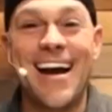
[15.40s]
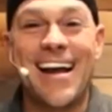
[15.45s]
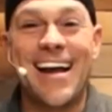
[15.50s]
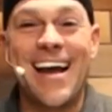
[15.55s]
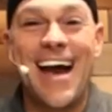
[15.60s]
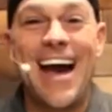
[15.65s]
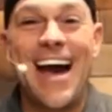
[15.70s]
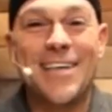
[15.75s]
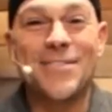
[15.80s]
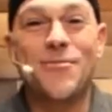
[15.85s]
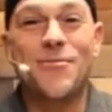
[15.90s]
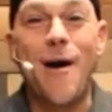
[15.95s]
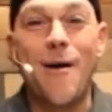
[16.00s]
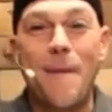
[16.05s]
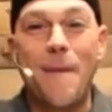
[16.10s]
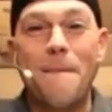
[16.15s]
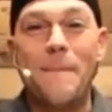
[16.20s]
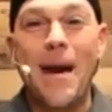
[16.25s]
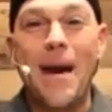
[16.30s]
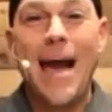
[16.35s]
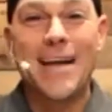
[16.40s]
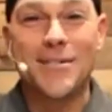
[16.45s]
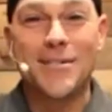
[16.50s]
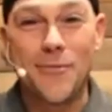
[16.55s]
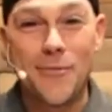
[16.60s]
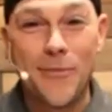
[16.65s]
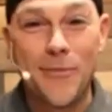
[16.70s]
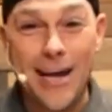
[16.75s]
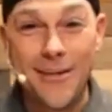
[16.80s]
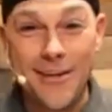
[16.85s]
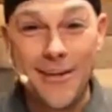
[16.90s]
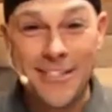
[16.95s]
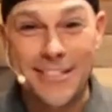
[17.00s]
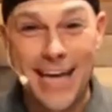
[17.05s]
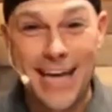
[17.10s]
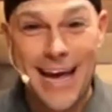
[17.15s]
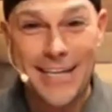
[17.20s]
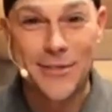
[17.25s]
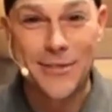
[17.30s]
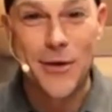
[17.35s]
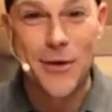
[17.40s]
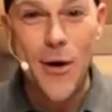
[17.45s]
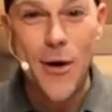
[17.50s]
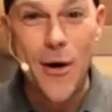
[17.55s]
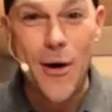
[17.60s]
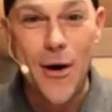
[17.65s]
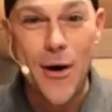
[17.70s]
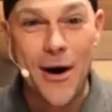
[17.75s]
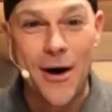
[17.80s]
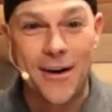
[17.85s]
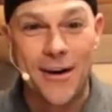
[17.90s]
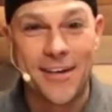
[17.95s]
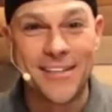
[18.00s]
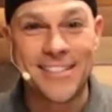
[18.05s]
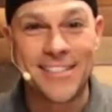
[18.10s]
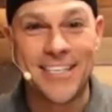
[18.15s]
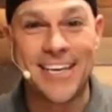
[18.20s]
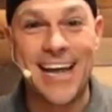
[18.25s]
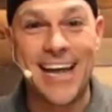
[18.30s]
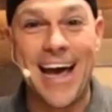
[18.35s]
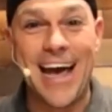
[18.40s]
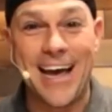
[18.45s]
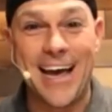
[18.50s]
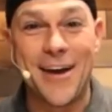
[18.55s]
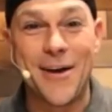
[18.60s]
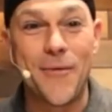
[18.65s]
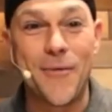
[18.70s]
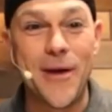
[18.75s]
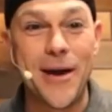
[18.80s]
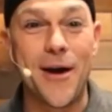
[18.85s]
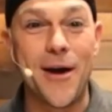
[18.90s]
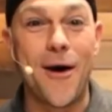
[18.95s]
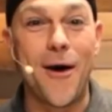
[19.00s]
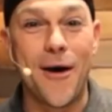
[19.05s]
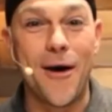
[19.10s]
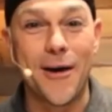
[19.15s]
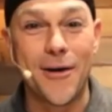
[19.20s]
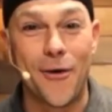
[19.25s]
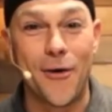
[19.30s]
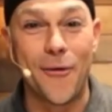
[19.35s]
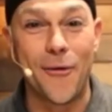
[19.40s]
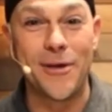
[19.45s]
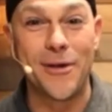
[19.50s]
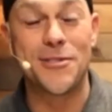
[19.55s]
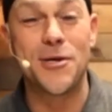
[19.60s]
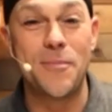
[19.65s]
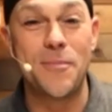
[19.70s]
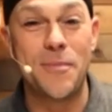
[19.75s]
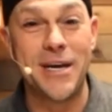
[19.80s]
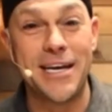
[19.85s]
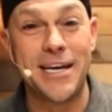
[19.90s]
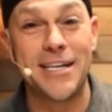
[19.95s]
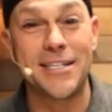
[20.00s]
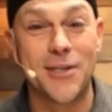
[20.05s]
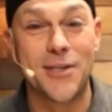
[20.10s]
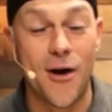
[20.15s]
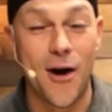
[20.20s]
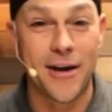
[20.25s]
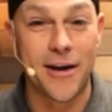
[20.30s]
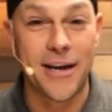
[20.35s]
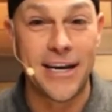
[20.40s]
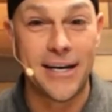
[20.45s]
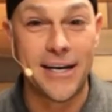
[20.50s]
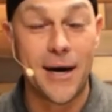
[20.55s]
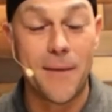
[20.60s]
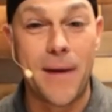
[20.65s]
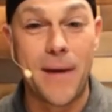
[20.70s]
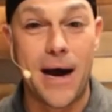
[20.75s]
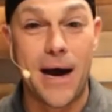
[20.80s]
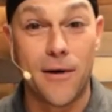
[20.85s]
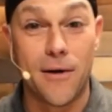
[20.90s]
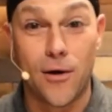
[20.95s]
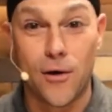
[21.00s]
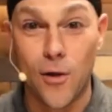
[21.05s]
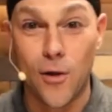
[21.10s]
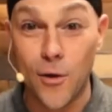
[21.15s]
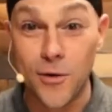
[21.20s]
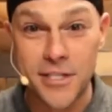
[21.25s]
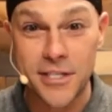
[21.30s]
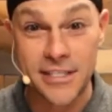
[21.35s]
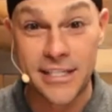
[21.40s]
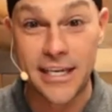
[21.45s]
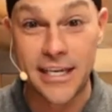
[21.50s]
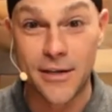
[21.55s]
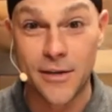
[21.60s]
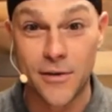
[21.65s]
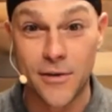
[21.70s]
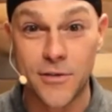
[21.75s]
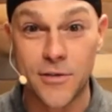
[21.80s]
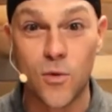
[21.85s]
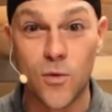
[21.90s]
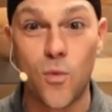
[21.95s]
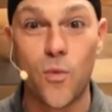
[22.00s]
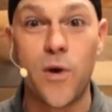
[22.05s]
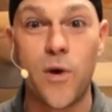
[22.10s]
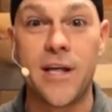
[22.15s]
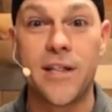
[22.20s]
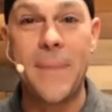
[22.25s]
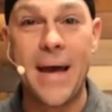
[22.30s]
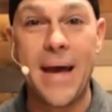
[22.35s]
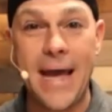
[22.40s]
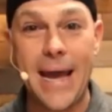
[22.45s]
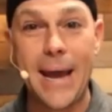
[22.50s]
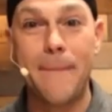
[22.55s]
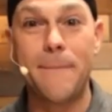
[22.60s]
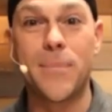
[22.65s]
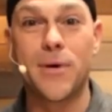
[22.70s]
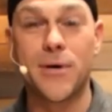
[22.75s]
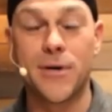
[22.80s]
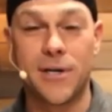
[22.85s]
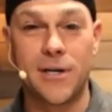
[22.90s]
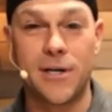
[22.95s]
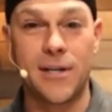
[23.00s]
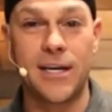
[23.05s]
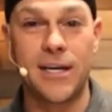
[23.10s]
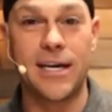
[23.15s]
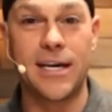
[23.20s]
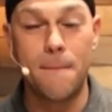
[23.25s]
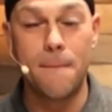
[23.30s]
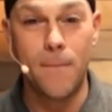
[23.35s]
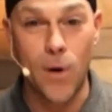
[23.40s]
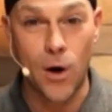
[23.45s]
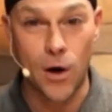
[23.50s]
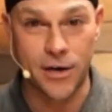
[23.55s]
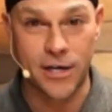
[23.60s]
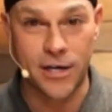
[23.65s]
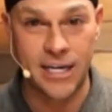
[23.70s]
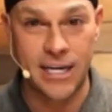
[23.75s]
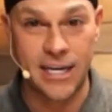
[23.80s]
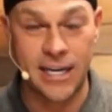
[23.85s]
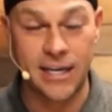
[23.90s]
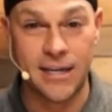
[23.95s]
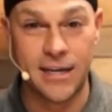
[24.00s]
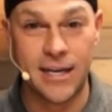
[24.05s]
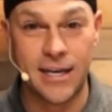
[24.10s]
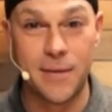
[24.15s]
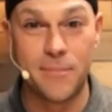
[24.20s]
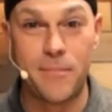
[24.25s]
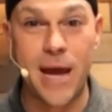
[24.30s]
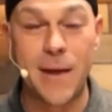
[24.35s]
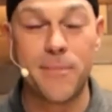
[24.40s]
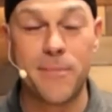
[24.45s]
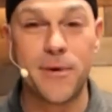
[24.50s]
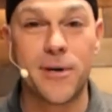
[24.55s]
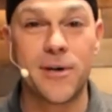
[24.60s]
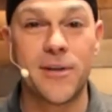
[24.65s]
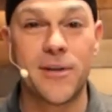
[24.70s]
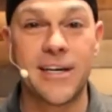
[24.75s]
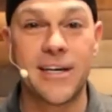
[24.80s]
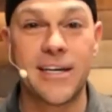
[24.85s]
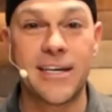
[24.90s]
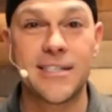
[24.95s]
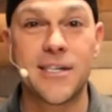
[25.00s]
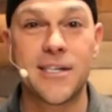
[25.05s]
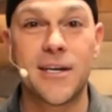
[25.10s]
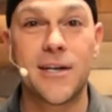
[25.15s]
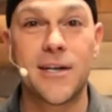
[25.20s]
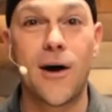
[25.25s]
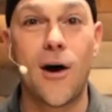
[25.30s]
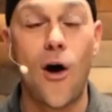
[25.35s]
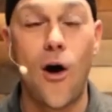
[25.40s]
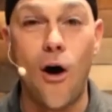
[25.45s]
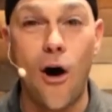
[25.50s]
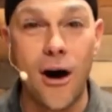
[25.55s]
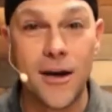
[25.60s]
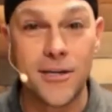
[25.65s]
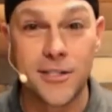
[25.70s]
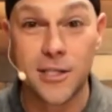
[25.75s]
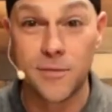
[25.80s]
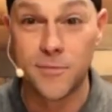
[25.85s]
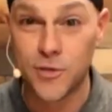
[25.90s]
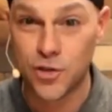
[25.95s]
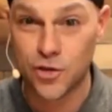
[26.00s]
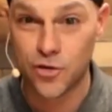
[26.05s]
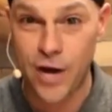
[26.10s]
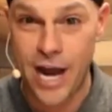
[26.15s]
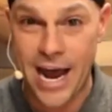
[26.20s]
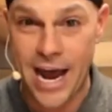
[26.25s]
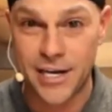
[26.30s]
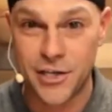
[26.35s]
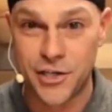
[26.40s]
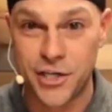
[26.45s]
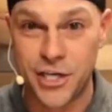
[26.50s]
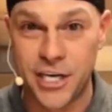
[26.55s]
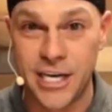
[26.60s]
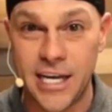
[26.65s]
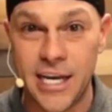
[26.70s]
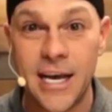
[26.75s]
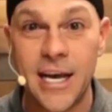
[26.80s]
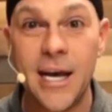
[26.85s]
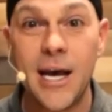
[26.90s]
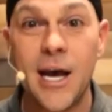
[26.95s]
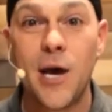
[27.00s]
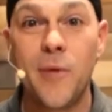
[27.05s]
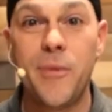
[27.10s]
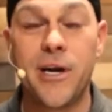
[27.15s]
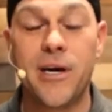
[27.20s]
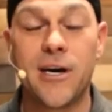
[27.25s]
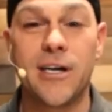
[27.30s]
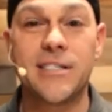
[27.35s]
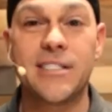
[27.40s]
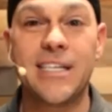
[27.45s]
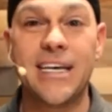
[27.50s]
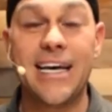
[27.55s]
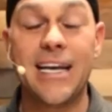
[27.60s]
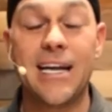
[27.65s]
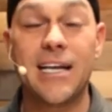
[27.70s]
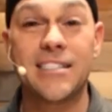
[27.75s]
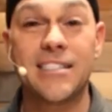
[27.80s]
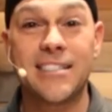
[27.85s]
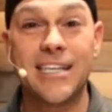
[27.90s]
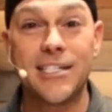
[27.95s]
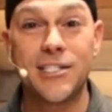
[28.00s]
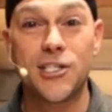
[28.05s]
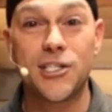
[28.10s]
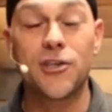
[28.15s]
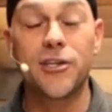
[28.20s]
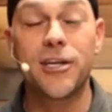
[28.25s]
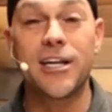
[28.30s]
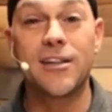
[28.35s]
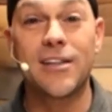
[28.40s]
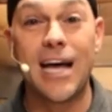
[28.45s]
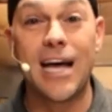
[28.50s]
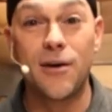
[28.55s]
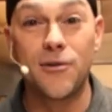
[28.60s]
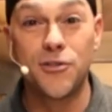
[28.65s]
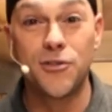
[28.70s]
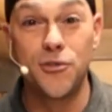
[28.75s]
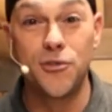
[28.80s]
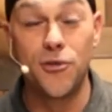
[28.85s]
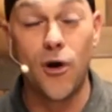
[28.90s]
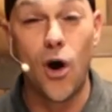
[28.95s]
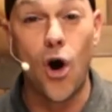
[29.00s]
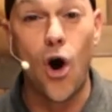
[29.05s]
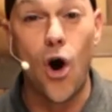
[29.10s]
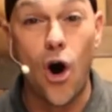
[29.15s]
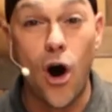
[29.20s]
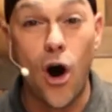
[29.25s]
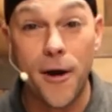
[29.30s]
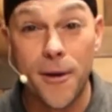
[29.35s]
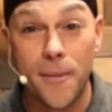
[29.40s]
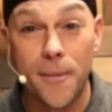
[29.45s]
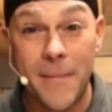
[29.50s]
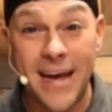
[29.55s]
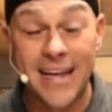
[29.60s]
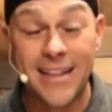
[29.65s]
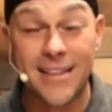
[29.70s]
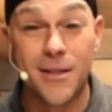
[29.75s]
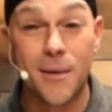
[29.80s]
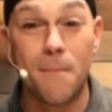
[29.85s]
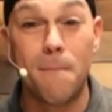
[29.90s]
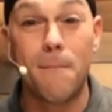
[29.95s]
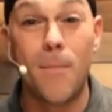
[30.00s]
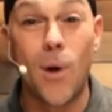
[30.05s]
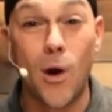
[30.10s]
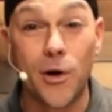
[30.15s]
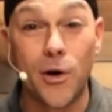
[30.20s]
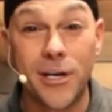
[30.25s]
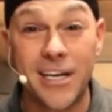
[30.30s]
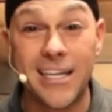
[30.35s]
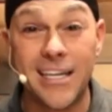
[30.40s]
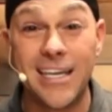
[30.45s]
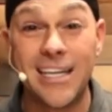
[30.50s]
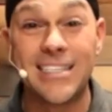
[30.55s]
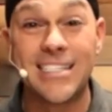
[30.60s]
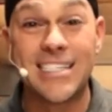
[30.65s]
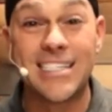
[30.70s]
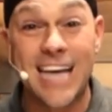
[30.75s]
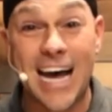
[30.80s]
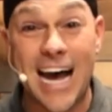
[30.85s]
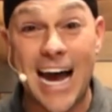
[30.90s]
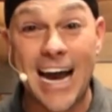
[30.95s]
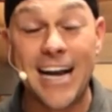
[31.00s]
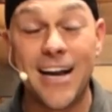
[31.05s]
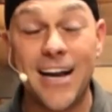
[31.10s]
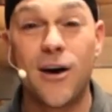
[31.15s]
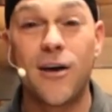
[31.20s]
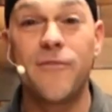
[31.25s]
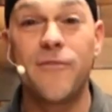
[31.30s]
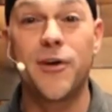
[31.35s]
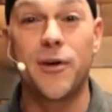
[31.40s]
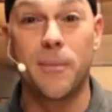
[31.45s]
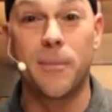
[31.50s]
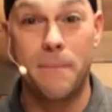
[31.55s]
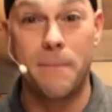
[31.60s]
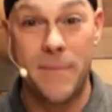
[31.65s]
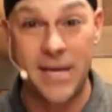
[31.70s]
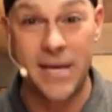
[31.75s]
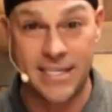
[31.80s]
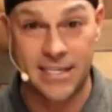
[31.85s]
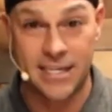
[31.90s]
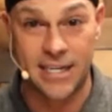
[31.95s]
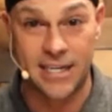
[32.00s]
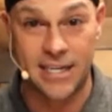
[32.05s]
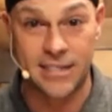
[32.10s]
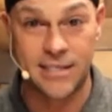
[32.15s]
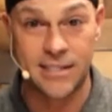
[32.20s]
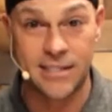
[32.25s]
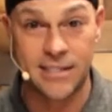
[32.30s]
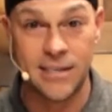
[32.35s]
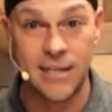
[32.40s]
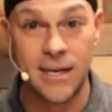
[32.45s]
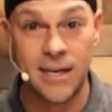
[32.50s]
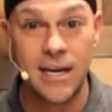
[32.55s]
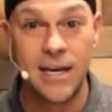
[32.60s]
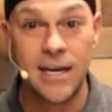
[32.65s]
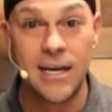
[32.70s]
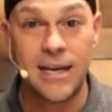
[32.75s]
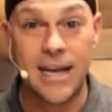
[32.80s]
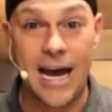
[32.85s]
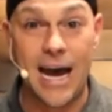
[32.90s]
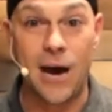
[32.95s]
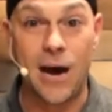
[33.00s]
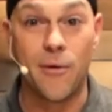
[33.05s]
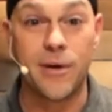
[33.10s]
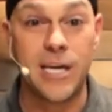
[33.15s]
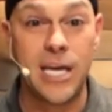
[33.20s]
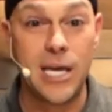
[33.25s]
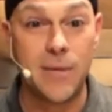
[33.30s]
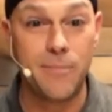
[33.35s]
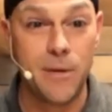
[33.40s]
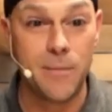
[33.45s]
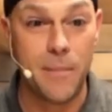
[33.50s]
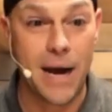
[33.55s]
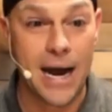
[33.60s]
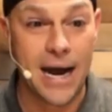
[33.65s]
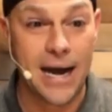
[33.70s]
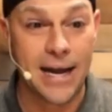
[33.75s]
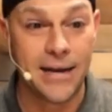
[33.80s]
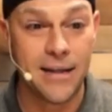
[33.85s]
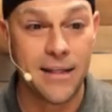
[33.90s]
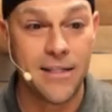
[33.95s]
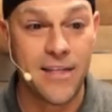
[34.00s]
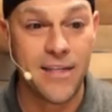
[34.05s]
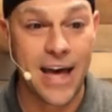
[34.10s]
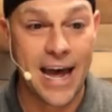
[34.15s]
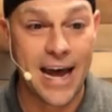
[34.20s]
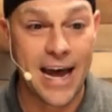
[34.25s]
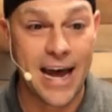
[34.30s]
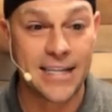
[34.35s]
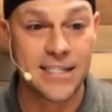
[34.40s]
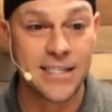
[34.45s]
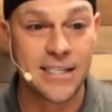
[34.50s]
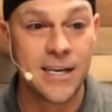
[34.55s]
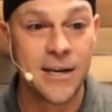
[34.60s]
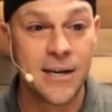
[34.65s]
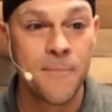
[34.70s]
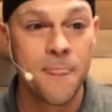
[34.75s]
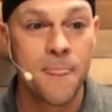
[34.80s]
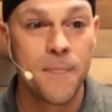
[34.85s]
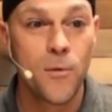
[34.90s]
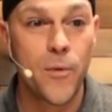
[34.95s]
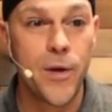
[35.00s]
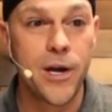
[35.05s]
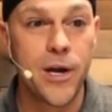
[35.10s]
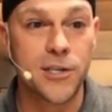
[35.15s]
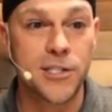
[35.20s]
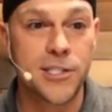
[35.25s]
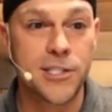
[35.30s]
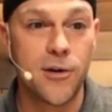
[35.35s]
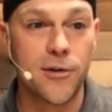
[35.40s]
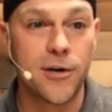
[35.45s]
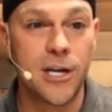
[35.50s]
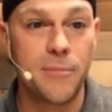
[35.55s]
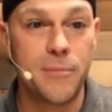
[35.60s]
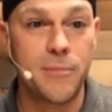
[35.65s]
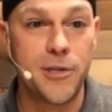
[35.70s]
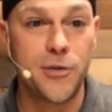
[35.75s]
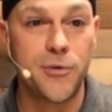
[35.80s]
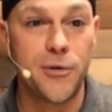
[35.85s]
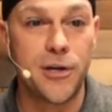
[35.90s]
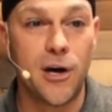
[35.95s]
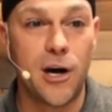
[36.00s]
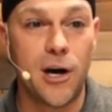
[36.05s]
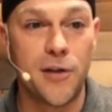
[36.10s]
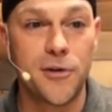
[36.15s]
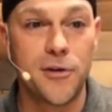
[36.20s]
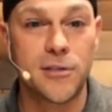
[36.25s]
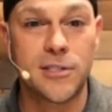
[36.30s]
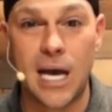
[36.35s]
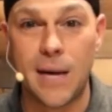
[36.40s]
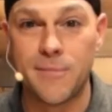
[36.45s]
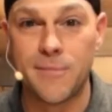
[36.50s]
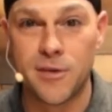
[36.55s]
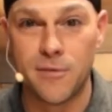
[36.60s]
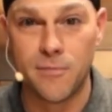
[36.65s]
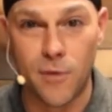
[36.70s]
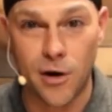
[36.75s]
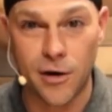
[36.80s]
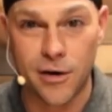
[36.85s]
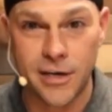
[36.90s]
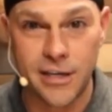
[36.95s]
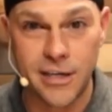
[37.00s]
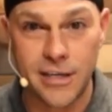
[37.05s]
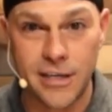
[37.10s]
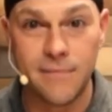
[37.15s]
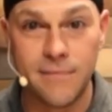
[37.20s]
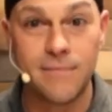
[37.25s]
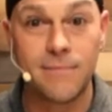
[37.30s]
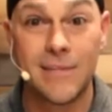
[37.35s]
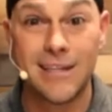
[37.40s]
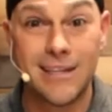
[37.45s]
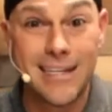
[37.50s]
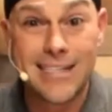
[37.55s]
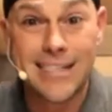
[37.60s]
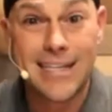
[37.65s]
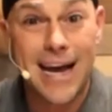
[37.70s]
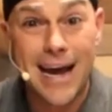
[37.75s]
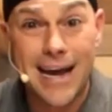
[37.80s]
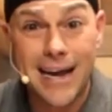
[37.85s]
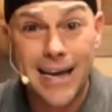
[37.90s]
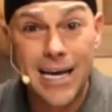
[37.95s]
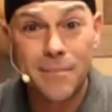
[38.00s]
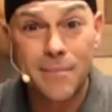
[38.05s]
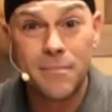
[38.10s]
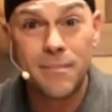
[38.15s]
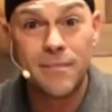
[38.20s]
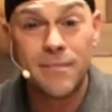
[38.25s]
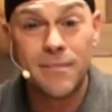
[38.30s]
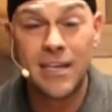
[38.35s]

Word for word: right, guys, welcome back to Real Estate Skool. Today, we are going to be talking about closing deals with pay-per-click marketing. And pay-per-click is an awesome strategy because it essentially allows you to automate the marketing side of your business. Now, keep in mind that we are still going to be doing other types of marketing, at least I am,